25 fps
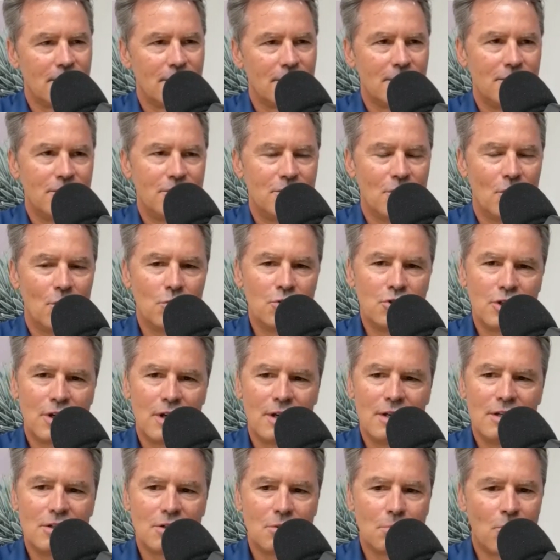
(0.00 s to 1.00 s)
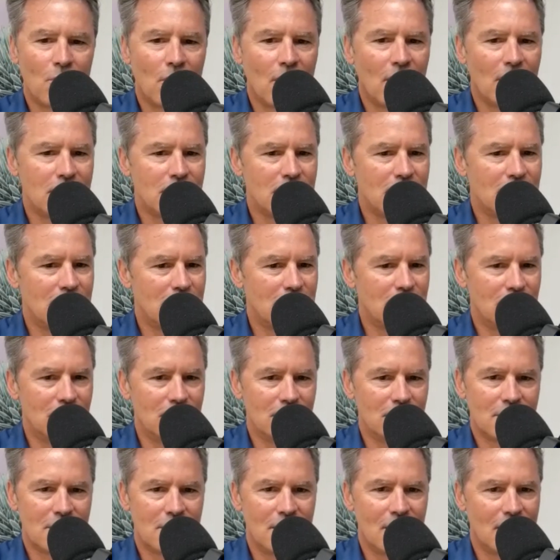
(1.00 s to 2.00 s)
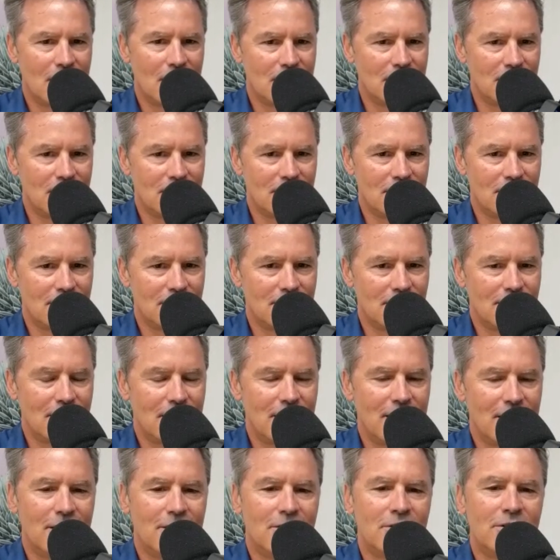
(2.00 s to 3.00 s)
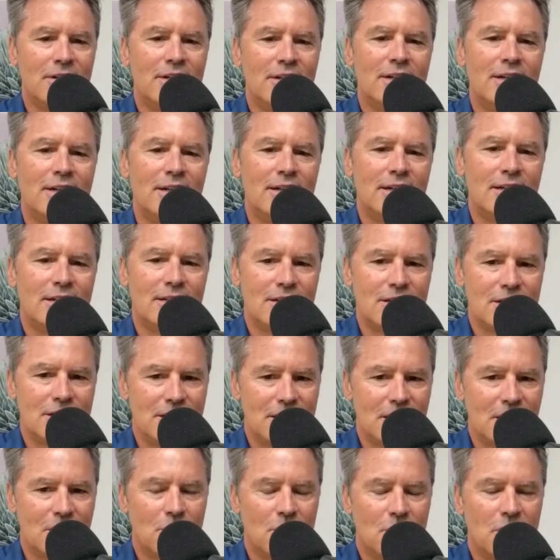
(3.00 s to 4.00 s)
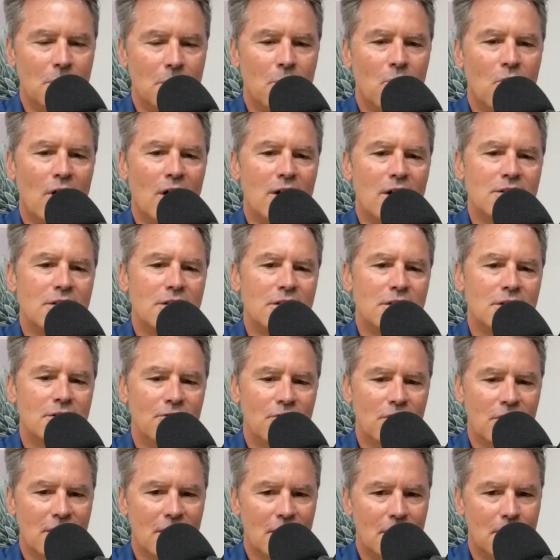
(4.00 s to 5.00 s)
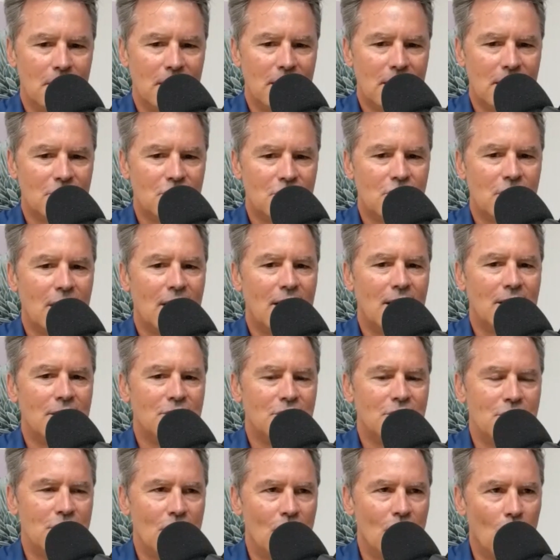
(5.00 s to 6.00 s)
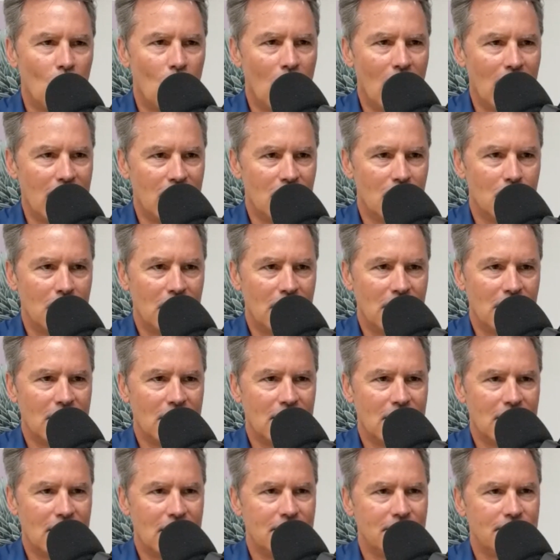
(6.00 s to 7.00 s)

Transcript: Don't change your process just because, stick with the process. If you're going to make a change, know why you're making it.